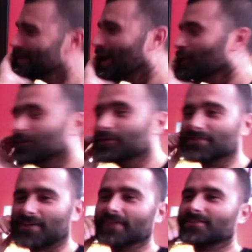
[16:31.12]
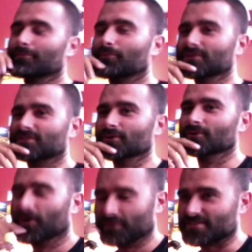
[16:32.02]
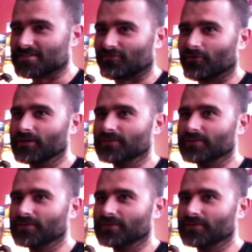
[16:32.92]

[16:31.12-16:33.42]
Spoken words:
And we was going checkpoint 2. No, this is 3.